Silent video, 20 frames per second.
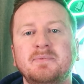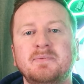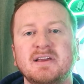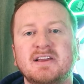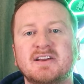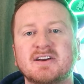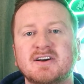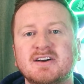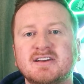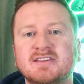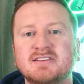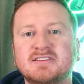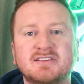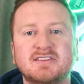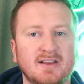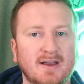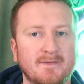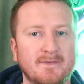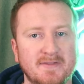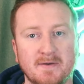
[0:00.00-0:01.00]
because
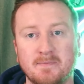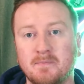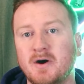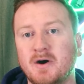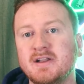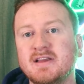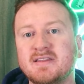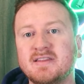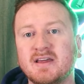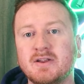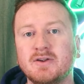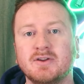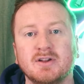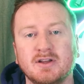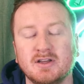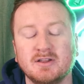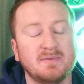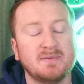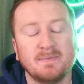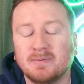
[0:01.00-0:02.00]
of the money that
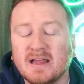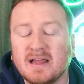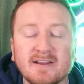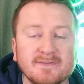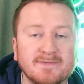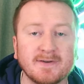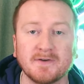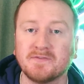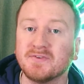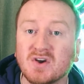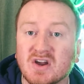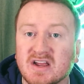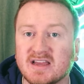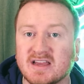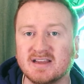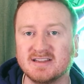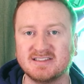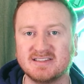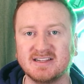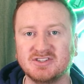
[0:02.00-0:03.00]
he'd be playing for
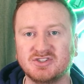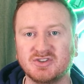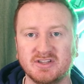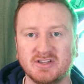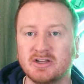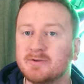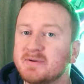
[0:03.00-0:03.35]
free, essentially.